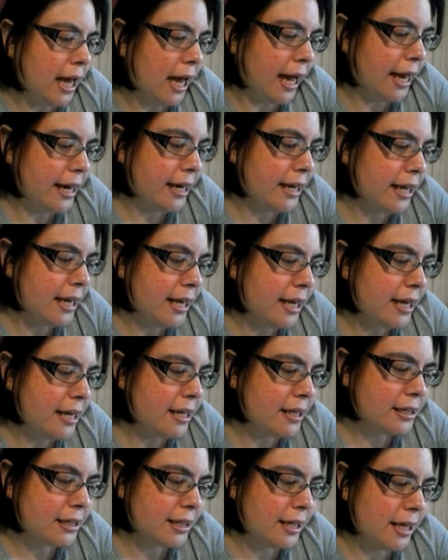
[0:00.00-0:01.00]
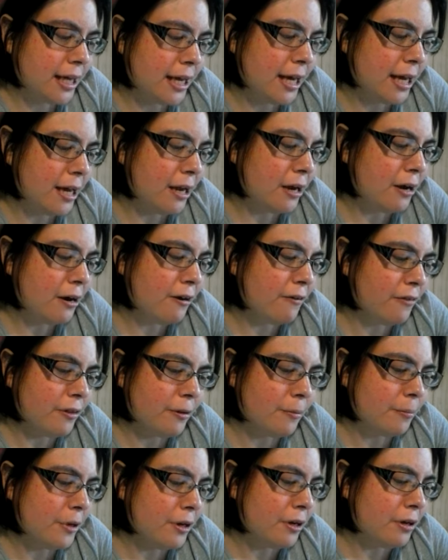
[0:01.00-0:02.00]
I need to hear
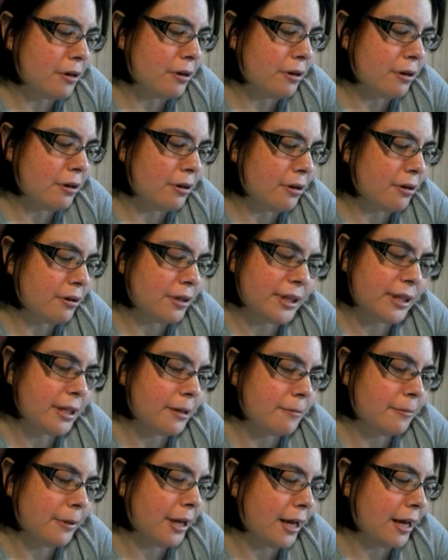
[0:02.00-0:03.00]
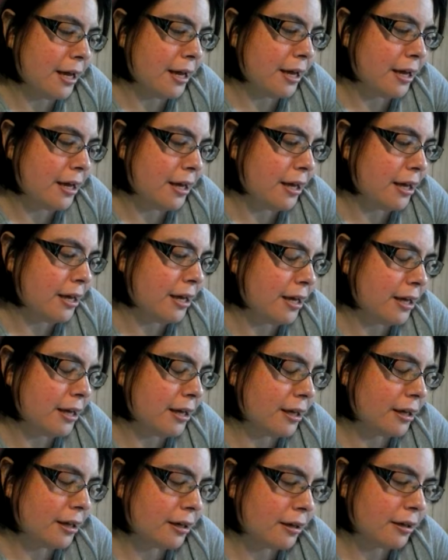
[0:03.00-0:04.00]
the music
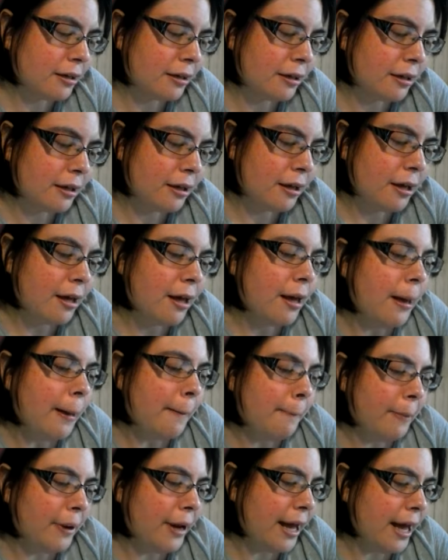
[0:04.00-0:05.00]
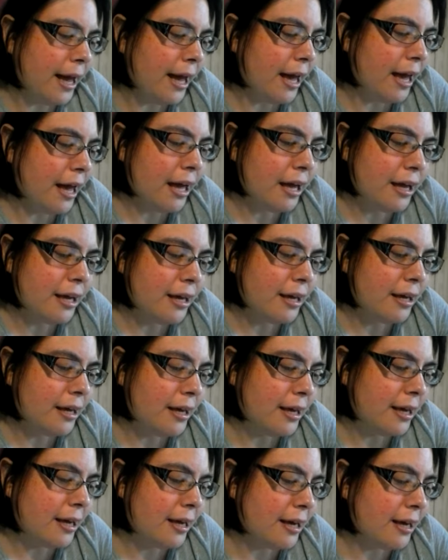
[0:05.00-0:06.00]
playing,
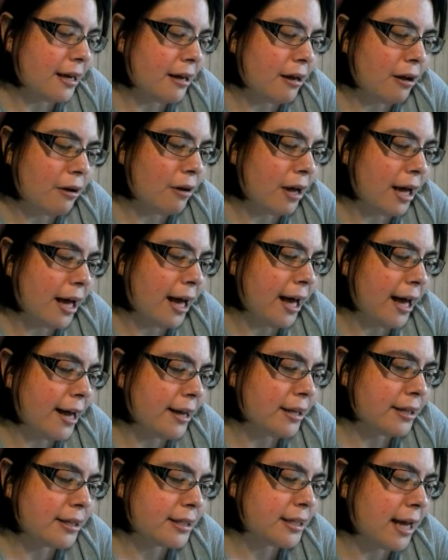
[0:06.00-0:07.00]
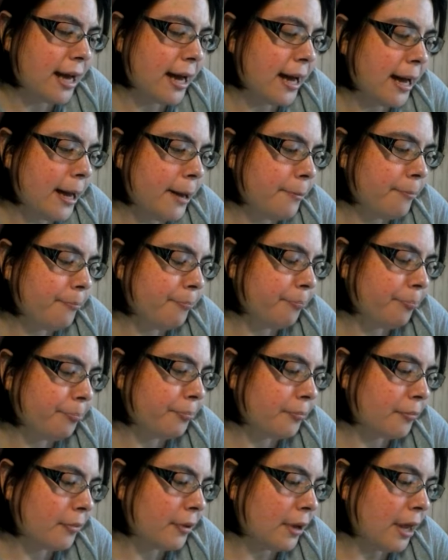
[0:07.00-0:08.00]
playing on God's time.
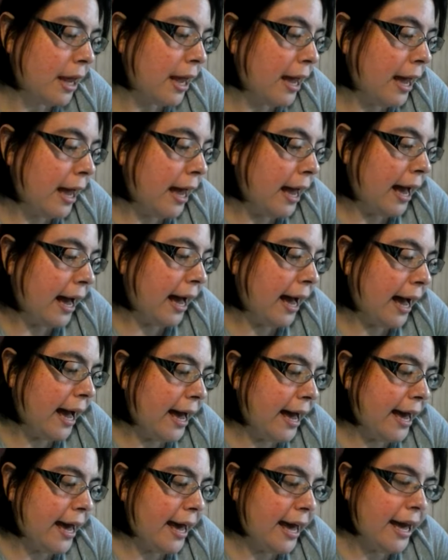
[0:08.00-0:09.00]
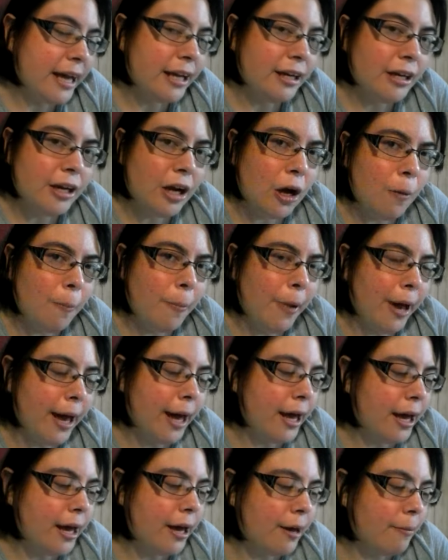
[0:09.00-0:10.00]
I ain't no
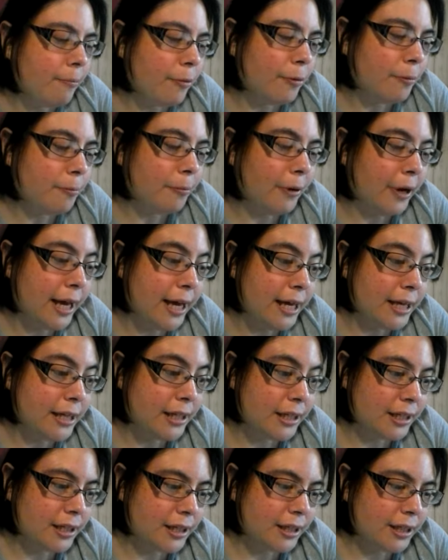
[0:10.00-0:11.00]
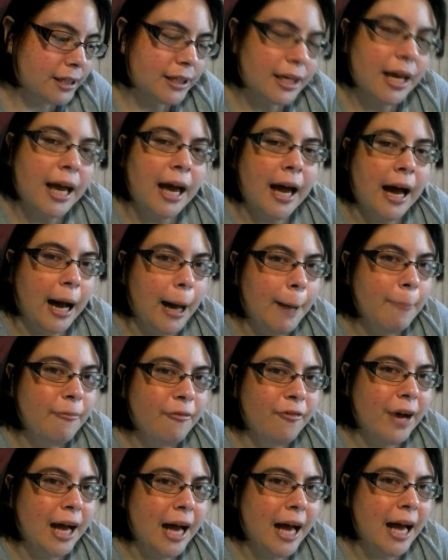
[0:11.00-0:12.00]
paper plate. I'm
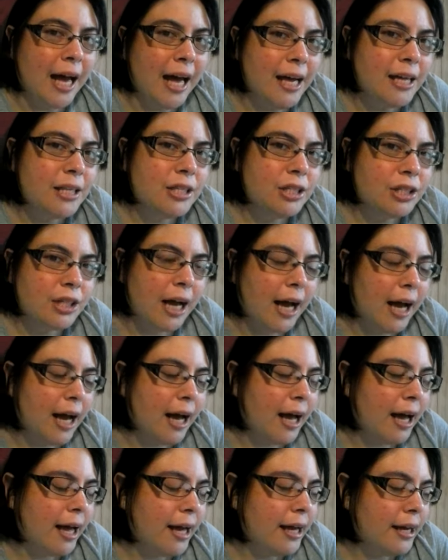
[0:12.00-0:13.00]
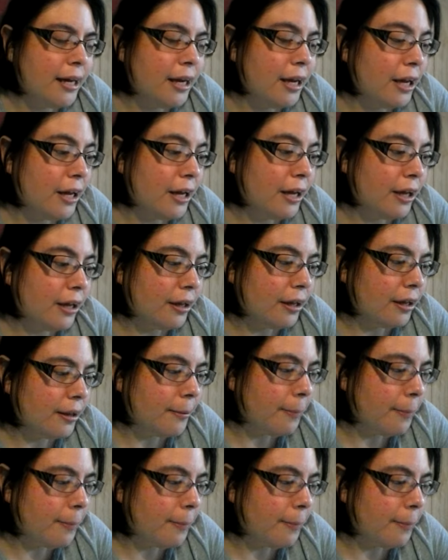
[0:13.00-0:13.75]
fine china.